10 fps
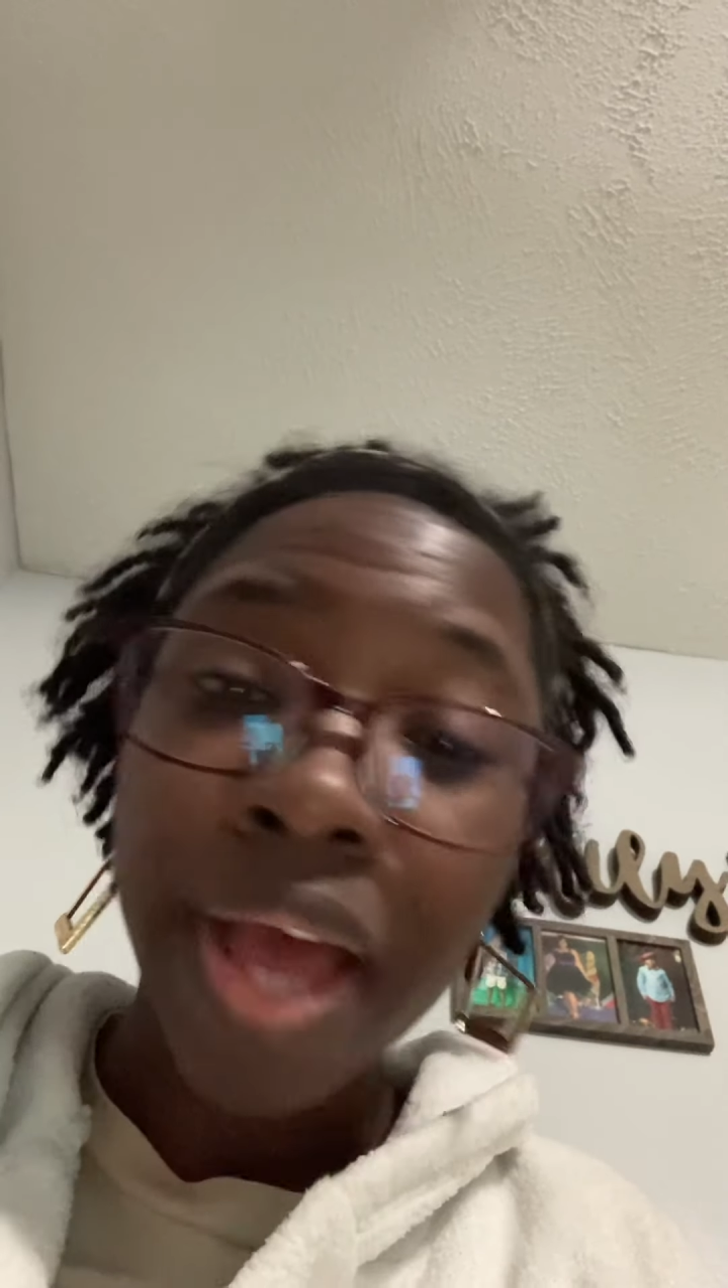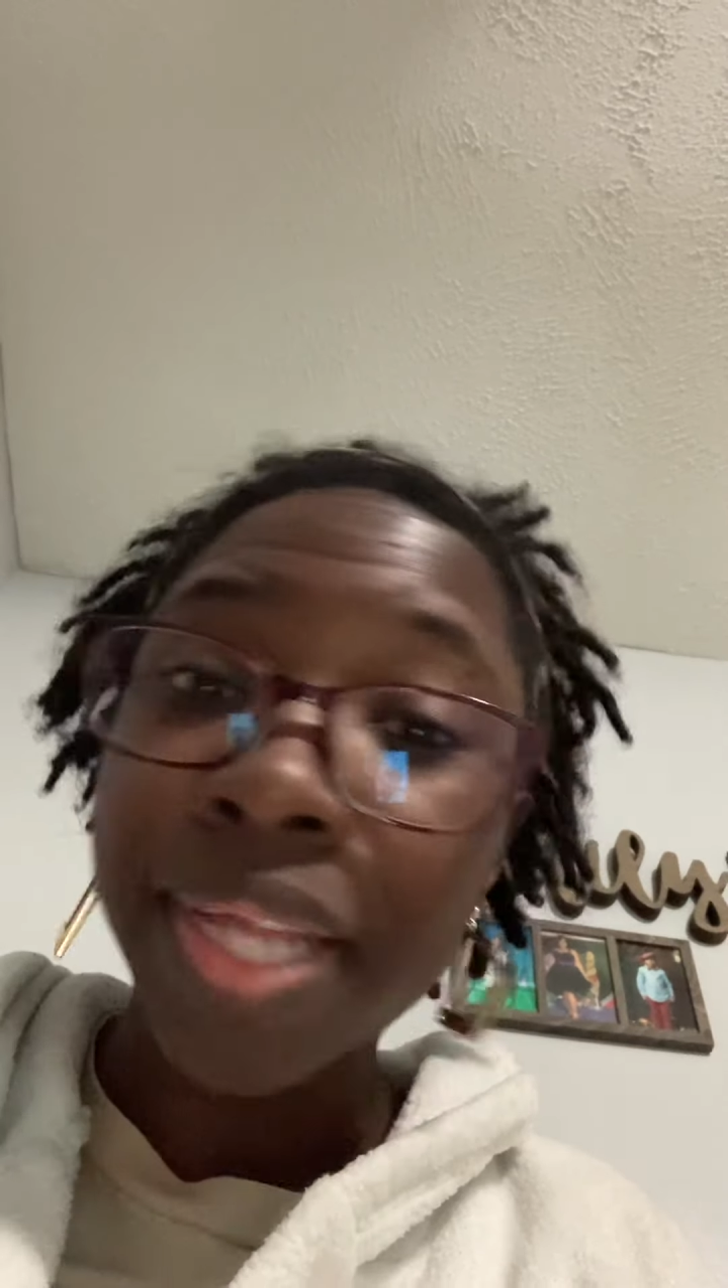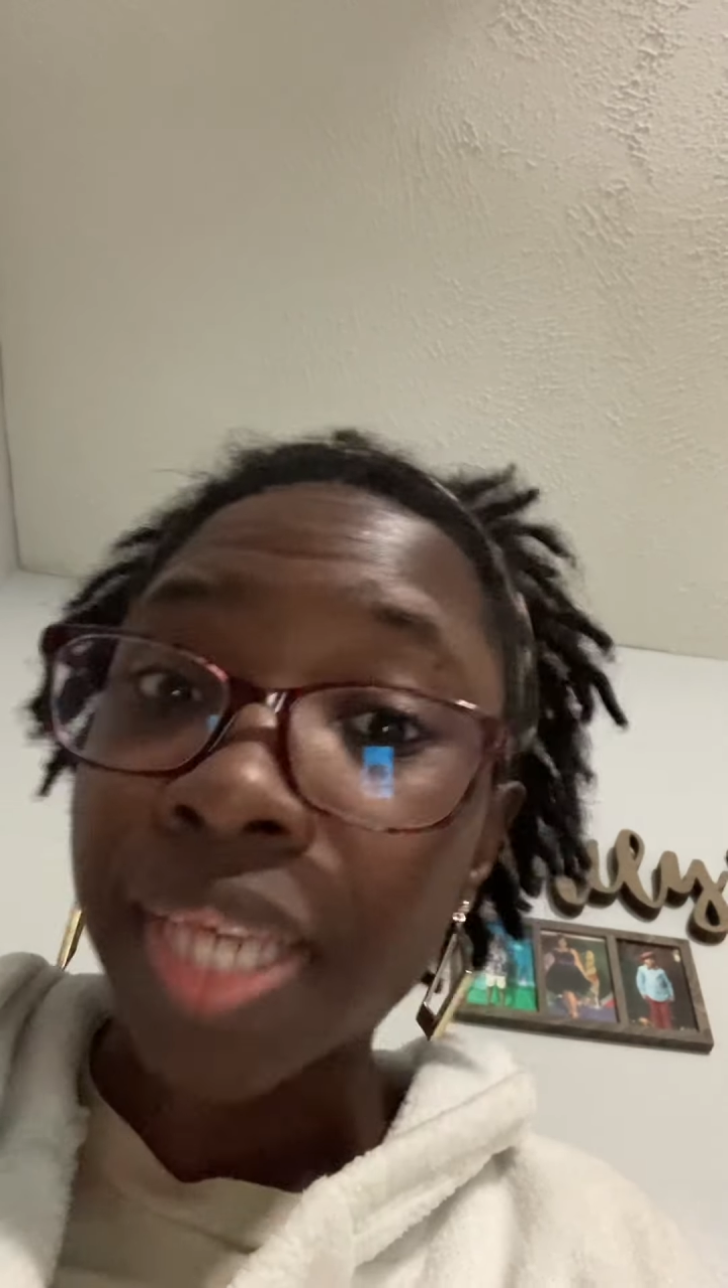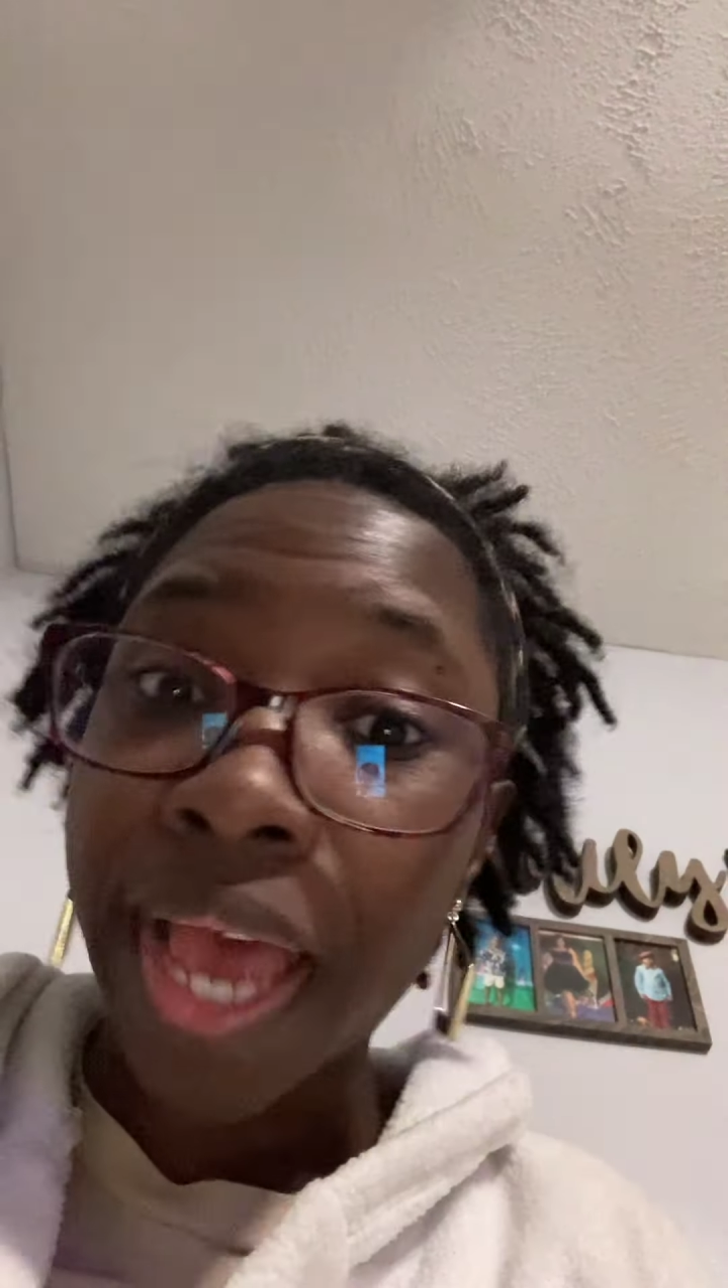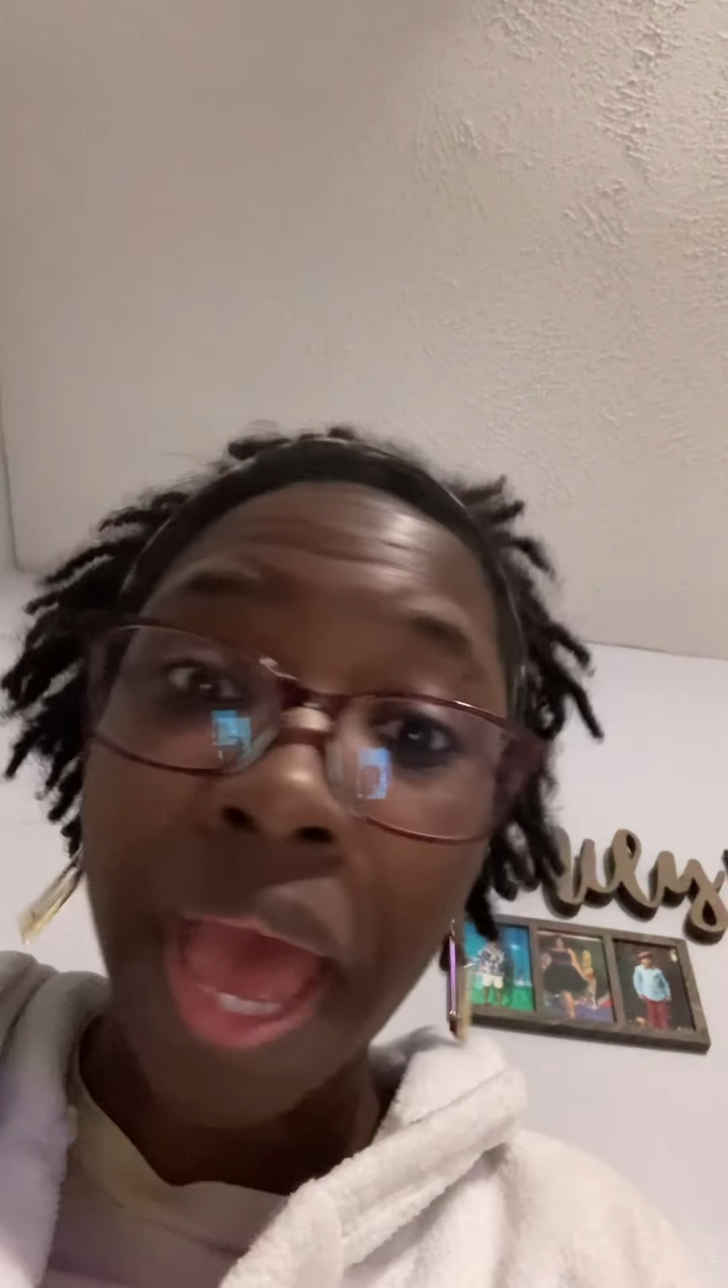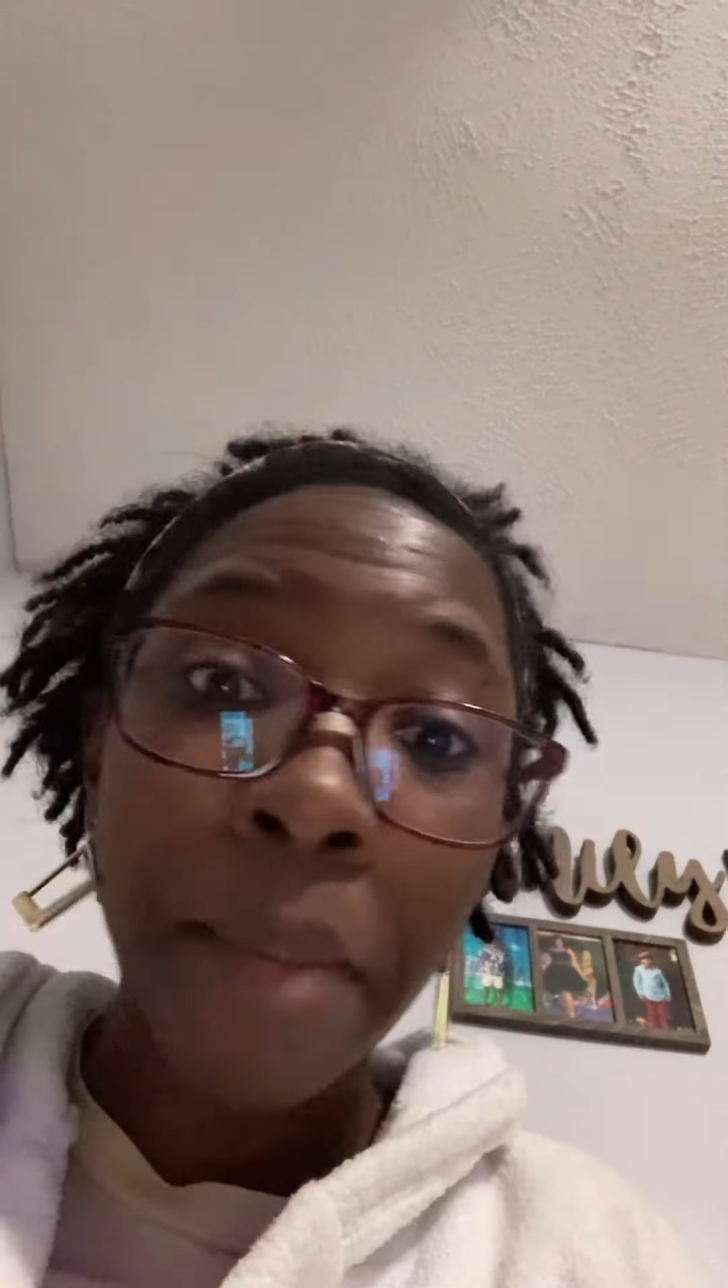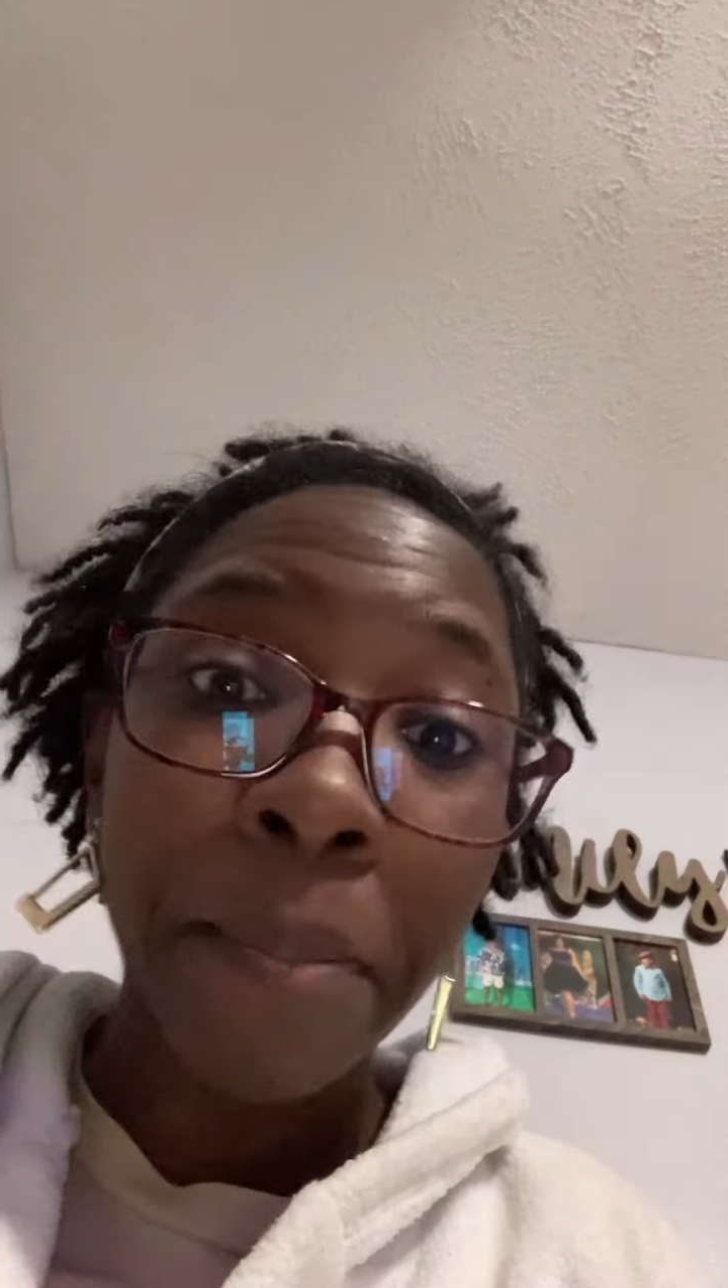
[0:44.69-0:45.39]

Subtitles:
time